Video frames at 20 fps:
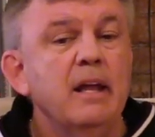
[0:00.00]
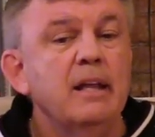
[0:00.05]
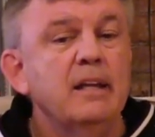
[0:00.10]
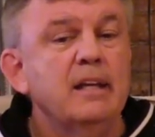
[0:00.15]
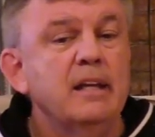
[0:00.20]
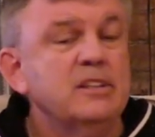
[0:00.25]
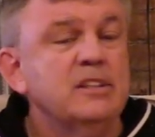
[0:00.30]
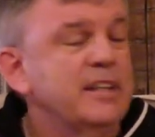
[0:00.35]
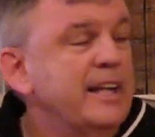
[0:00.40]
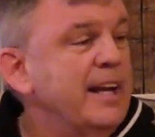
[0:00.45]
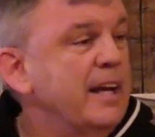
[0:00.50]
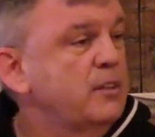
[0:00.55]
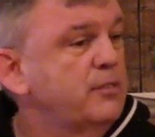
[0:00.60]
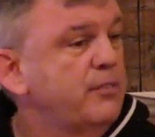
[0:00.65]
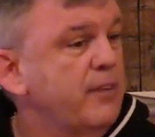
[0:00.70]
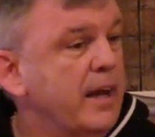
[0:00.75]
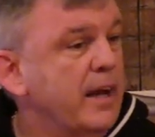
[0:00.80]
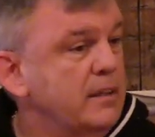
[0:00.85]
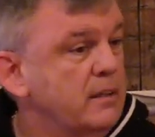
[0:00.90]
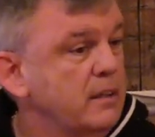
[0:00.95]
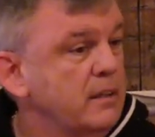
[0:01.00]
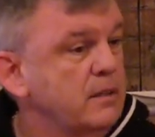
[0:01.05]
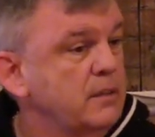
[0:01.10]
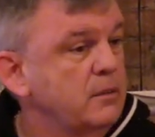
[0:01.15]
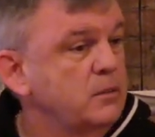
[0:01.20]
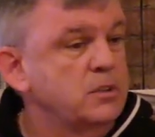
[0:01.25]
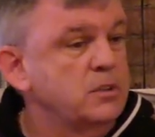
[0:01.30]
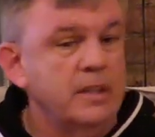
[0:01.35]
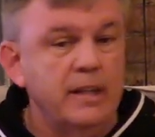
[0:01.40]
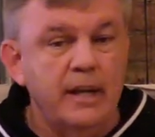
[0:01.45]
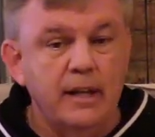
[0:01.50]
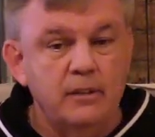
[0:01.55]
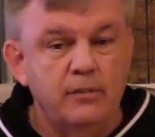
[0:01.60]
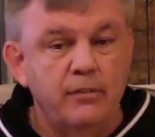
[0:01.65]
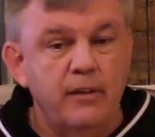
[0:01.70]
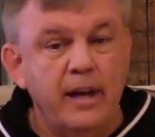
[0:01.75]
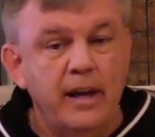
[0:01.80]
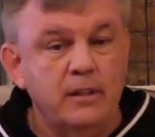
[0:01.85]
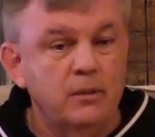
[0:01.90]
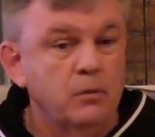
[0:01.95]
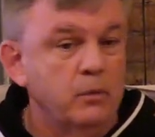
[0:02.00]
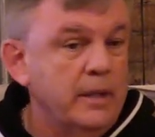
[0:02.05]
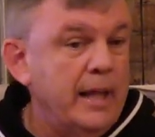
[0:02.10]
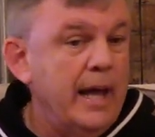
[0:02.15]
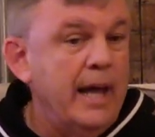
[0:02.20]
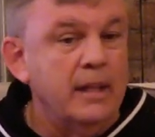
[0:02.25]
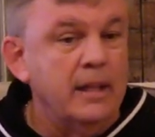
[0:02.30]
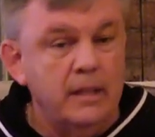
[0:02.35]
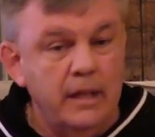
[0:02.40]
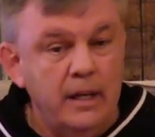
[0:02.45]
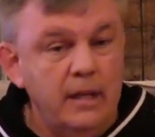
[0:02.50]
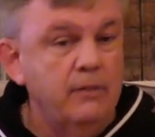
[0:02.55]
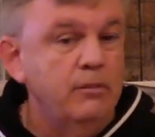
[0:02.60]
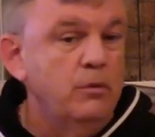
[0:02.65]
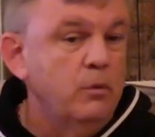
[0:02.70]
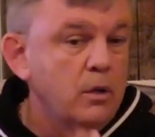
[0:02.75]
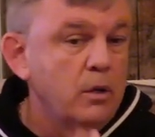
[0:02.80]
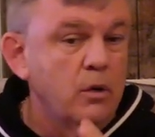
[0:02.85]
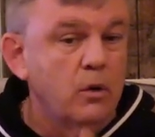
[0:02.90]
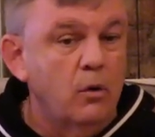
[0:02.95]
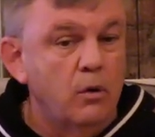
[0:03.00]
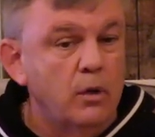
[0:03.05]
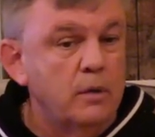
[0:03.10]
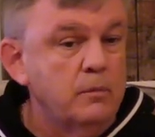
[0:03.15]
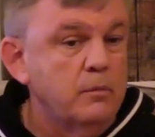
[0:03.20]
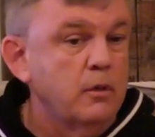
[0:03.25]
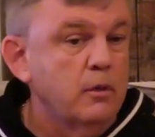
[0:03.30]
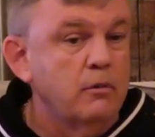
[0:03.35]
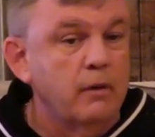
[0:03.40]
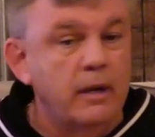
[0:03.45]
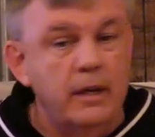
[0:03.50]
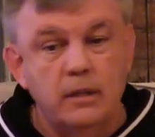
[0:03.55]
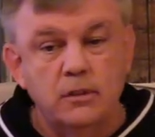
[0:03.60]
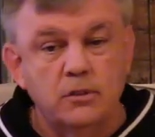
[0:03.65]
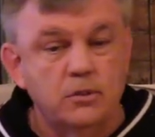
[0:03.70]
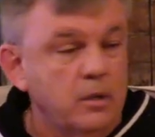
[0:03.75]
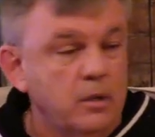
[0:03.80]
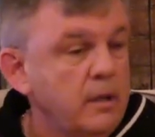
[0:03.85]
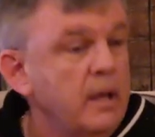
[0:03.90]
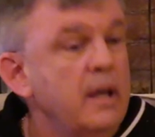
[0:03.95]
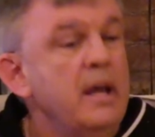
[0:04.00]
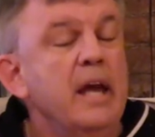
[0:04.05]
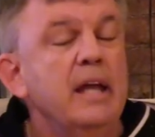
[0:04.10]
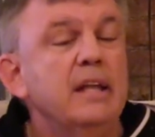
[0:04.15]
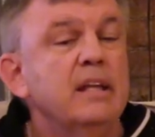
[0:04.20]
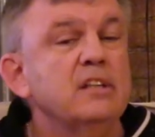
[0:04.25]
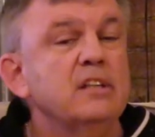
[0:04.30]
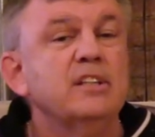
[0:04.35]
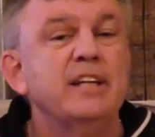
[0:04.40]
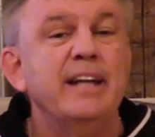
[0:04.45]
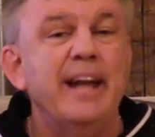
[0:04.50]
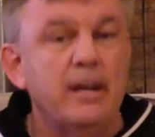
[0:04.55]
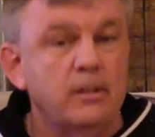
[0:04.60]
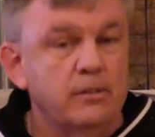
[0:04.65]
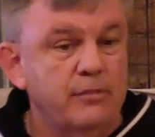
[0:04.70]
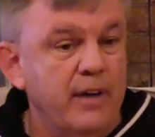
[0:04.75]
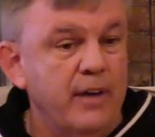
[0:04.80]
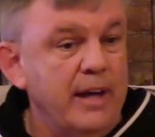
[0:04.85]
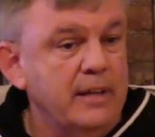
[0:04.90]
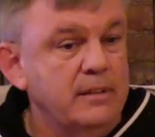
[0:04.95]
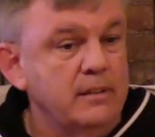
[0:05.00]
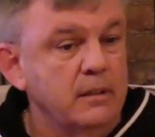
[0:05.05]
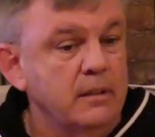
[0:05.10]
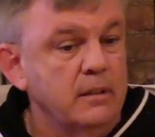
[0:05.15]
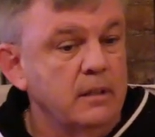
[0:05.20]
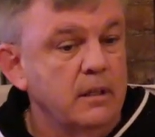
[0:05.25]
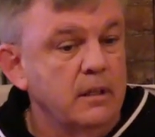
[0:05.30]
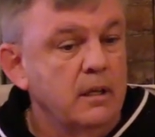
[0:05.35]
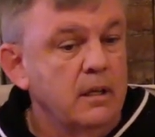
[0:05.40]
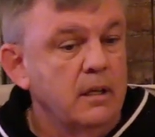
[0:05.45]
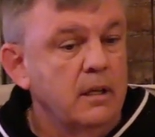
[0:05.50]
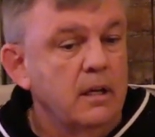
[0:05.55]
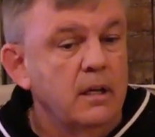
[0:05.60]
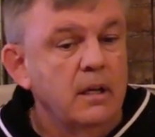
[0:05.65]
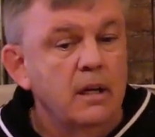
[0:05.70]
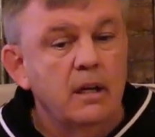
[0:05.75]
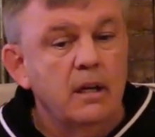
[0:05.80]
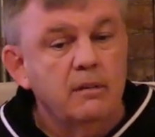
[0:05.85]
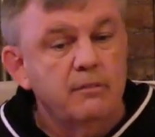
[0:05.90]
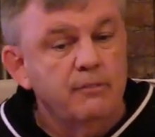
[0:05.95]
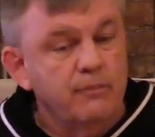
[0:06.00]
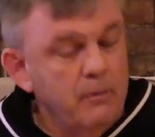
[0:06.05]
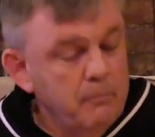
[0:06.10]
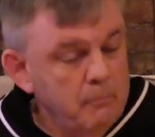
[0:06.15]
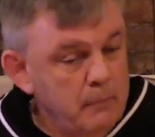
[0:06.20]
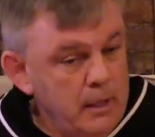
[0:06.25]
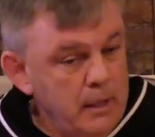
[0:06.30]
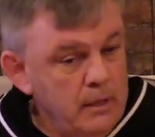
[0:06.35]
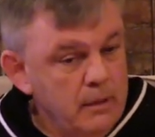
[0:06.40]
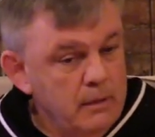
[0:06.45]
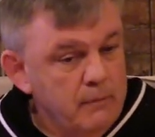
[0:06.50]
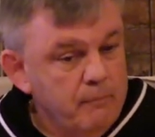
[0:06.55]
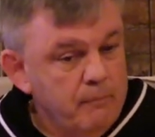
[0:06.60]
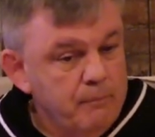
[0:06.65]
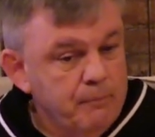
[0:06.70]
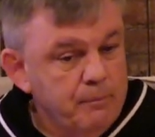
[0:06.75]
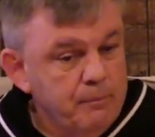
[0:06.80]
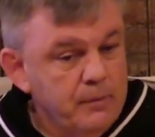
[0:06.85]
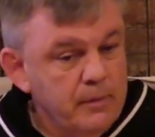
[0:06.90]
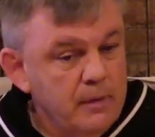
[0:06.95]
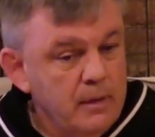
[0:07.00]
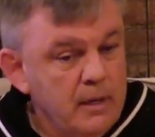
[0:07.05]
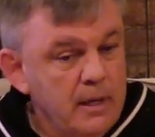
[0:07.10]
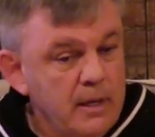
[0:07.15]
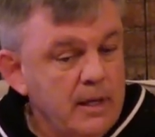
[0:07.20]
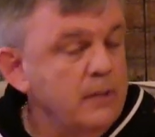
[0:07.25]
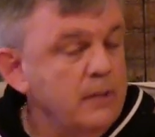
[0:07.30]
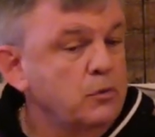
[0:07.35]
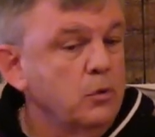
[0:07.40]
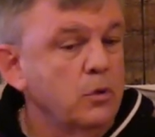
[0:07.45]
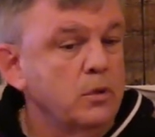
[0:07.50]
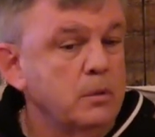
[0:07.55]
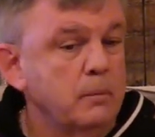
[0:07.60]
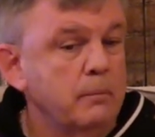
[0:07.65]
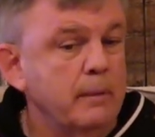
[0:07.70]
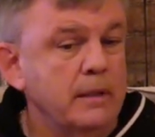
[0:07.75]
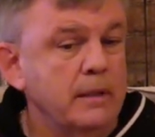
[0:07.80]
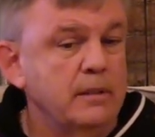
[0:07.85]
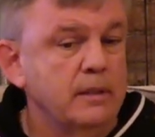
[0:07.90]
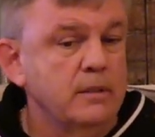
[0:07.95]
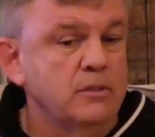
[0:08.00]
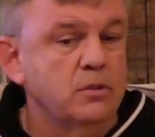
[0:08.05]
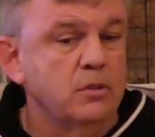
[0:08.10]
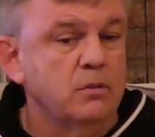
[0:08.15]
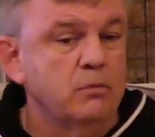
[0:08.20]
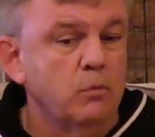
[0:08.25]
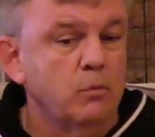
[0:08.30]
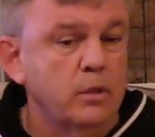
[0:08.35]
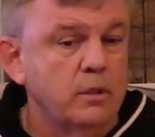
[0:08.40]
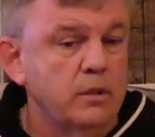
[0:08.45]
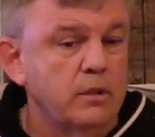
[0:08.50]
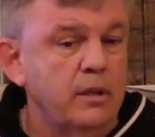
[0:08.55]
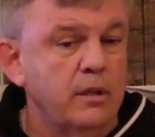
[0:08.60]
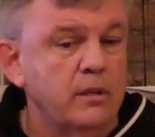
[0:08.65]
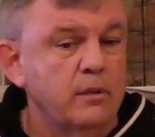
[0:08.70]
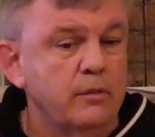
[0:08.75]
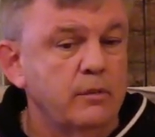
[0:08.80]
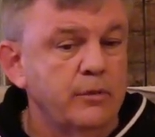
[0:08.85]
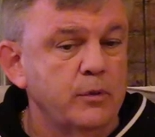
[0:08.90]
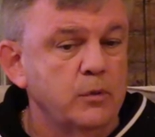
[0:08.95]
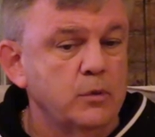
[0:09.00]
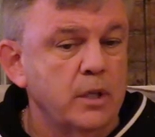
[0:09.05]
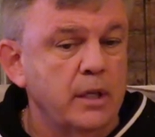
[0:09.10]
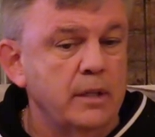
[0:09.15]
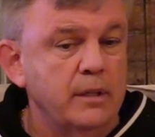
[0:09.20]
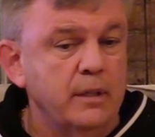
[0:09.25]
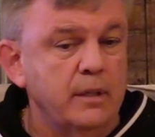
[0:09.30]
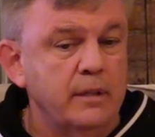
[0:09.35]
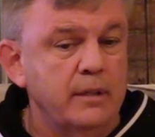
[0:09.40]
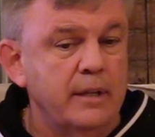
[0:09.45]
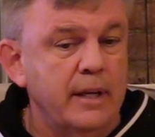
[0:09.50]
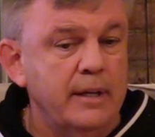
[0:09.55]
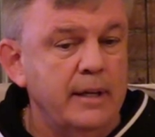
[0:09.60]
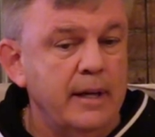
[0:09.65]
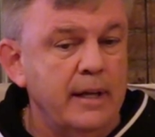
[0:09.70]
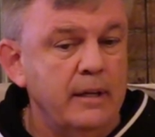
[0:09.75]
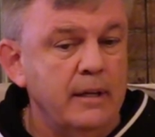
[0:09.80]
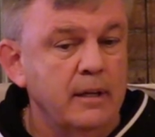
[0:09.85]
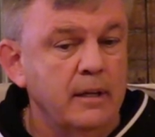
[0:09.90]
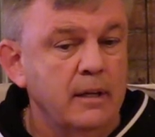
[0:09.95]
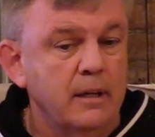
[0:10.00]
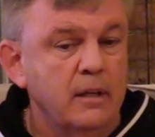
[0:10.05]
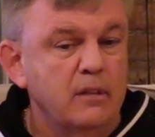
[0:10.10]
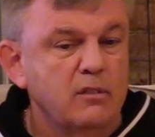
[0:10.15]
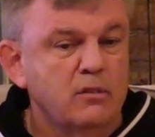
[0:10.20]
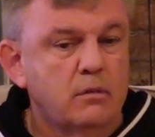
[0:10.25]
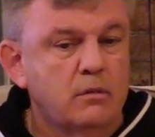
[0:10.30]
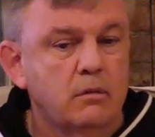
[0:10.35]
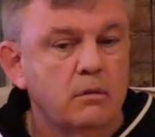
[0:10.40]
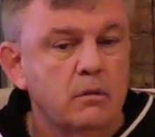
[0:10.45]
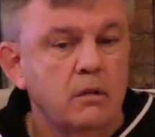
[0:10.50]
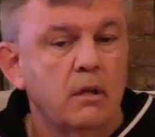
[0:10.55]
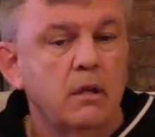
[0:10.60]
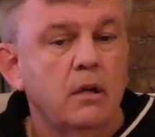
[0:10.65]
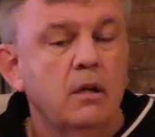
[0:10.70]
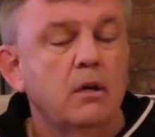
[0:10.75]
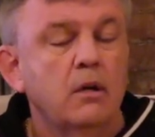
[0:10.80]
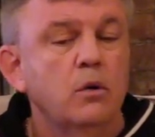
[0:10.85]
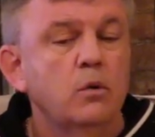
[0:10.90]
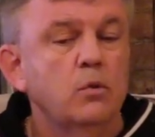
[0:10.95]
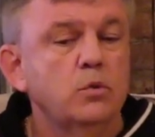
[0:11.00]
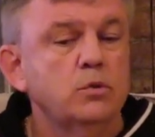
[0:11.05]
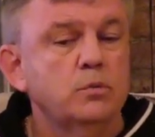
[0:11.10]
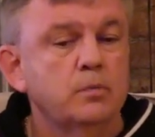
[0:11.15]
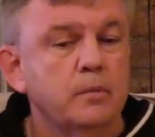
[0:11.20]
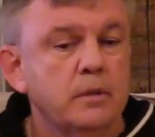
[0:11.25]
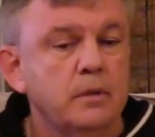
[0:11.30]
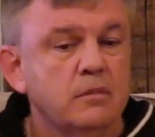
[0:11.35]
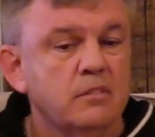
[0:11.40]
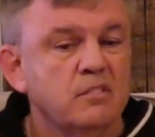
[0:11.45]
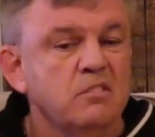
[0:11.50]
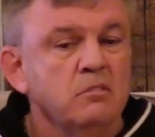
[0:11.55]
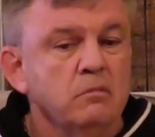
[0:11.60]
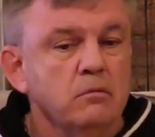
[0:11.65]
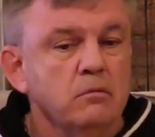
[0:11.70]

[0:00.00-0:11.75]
there's an X factor. There was an X factor with Ali, you want to call him the greatest, or there's an X factor for me. And I talked about this on one of the interviews I did that night. Usman